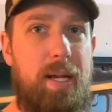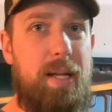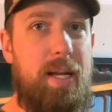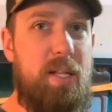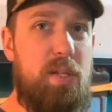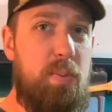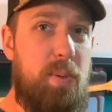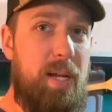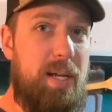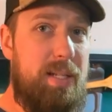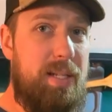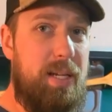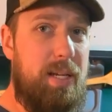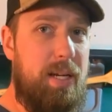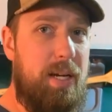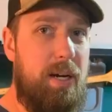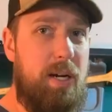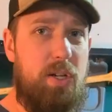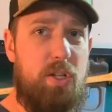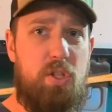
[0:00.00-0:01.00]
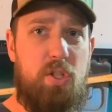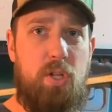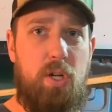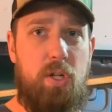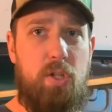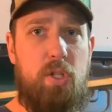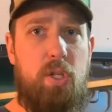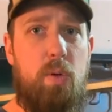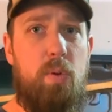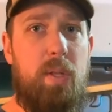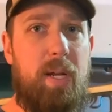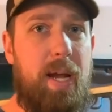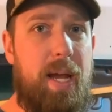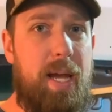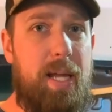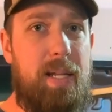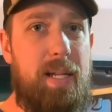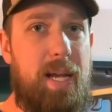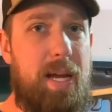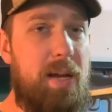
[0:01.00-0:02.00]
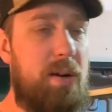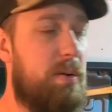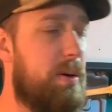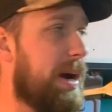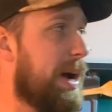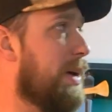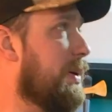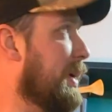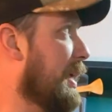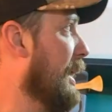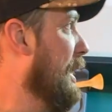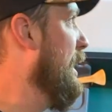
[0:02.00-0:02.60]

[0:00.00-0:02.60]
That's what I did here. I just took two that I had laying around